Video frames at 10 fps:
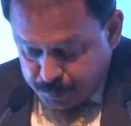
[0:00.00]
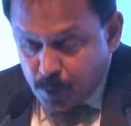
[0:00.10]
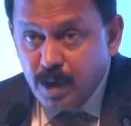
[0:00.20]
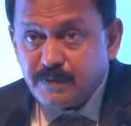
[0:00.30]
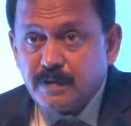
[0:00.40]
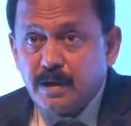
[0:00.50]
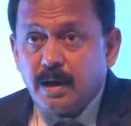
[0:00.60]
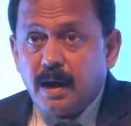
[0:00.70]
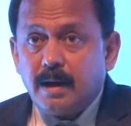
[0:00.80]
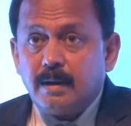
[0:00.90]
OFC
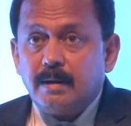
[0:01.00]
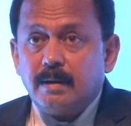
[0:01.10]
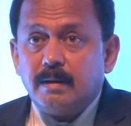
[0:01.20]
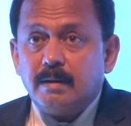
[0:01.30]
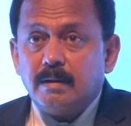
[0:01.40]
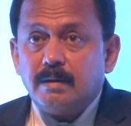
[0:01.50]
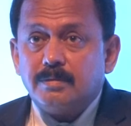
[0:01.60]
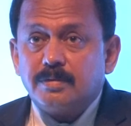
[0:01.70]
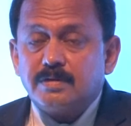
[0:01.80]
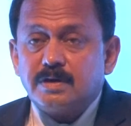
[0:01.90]
and uh, uh,
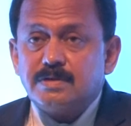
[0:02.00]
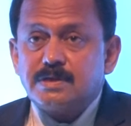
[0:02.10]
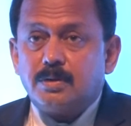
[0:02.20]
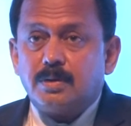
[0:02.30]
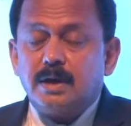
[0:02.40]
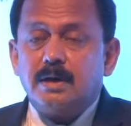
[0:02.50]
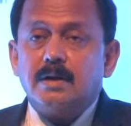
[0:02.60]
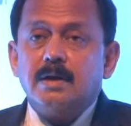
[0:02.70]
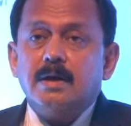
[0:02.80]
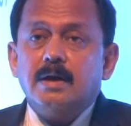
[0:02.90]
servers out there.